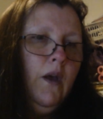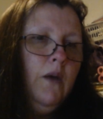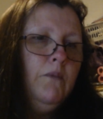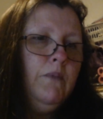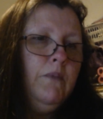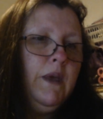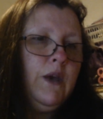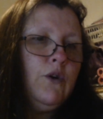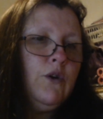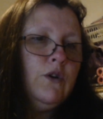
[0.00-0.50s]

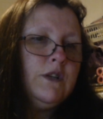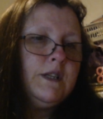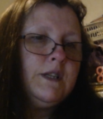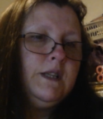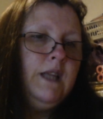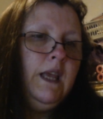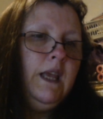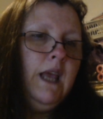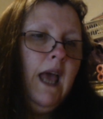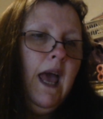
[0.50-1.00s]
because
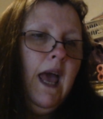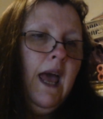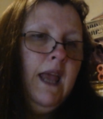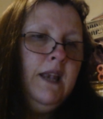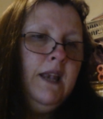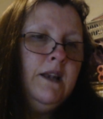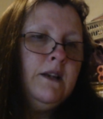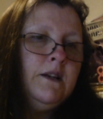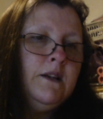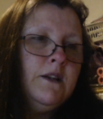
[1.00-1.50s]
the
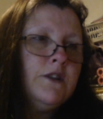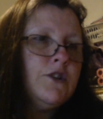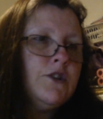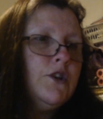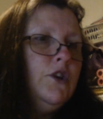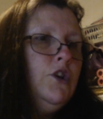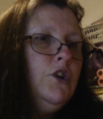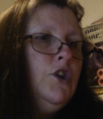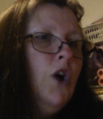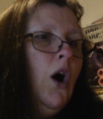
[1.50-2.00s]
end
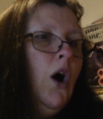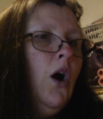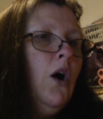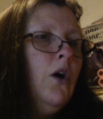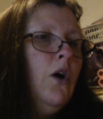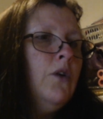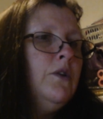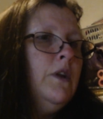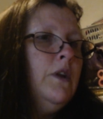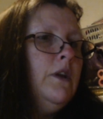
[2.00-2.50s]

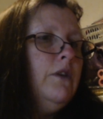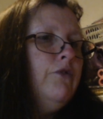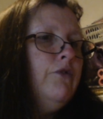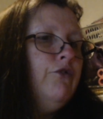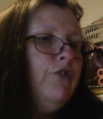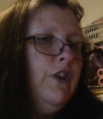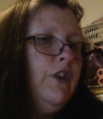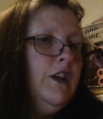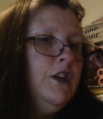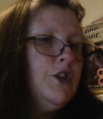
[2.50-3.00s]
yarn you
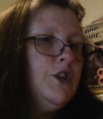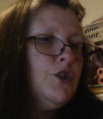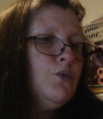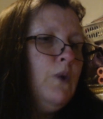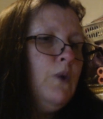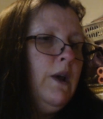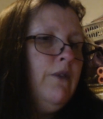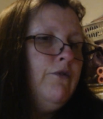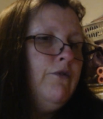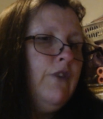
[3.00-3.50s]
finish
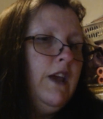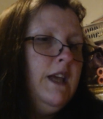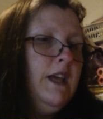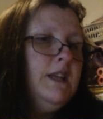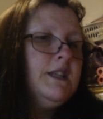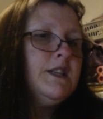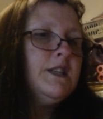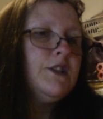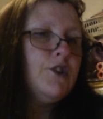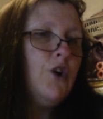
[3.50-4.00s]
with
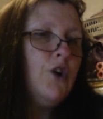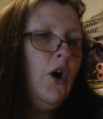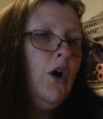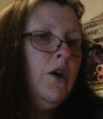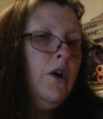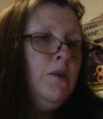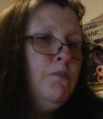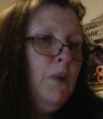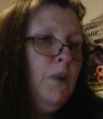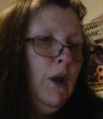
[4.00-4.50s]
is
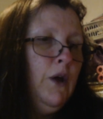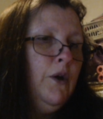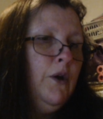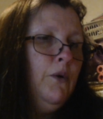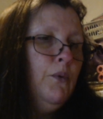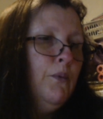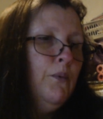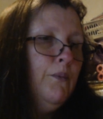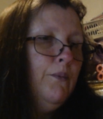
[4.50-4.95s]
sky blue.